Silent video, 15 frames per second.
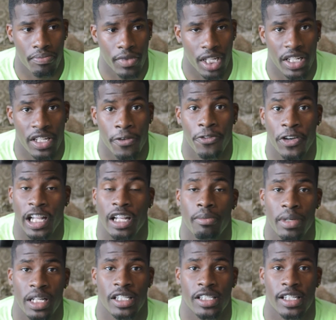
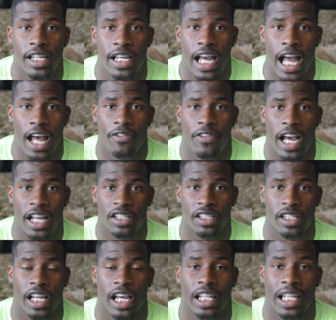developments have
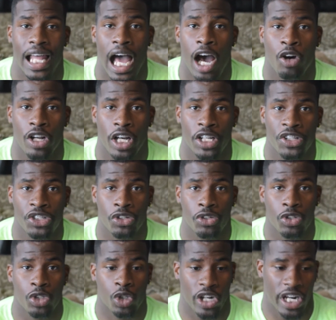actually allowed us to
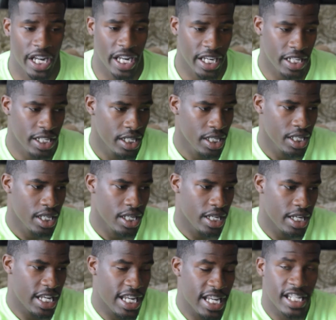trade
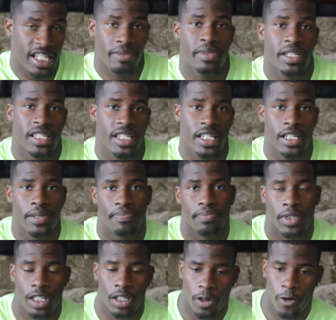intimacy
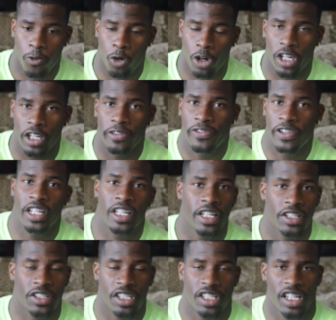for
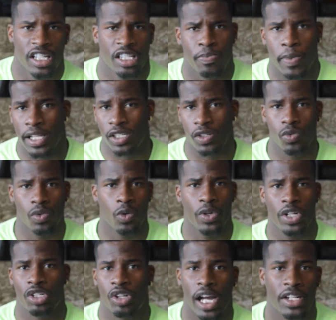convenience, especially when we
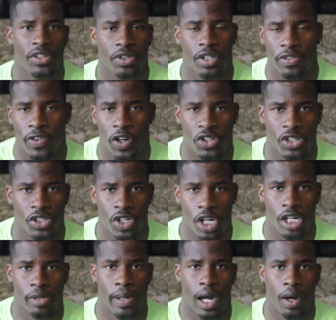try to converse and talk
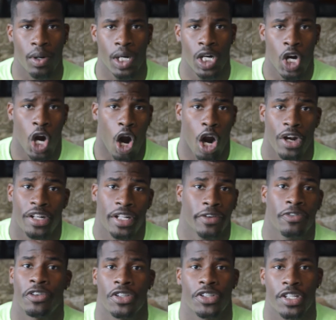about our
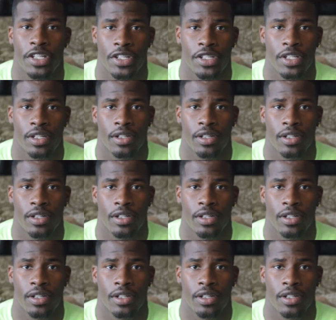differences.